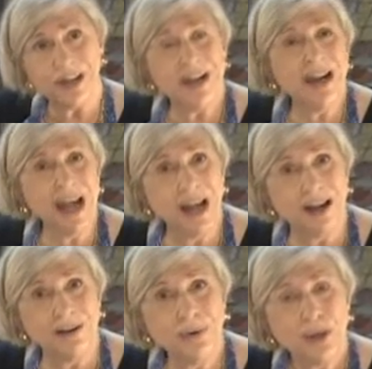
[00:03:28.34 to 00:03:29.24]
it
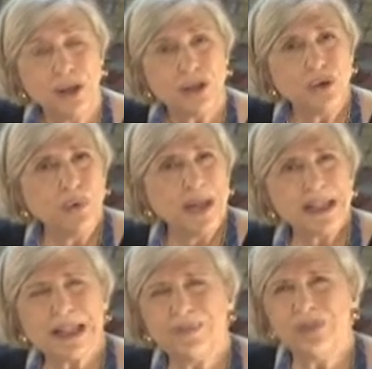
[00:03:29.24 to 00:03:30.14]
now, you get
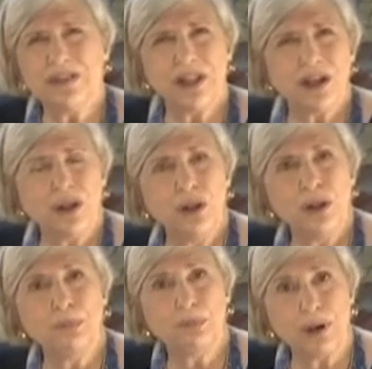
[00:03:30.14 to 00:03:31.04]
something that
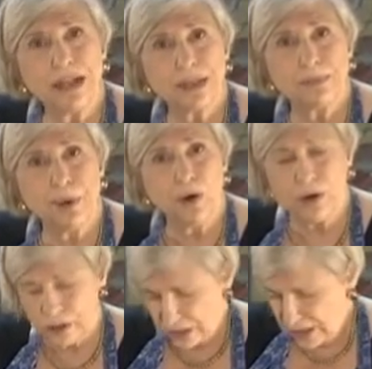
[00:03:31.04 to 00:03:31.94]
all breaks
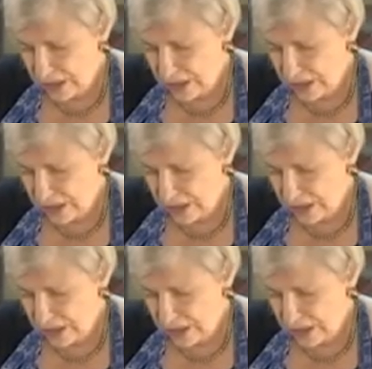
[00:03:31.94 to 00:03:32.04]
apart.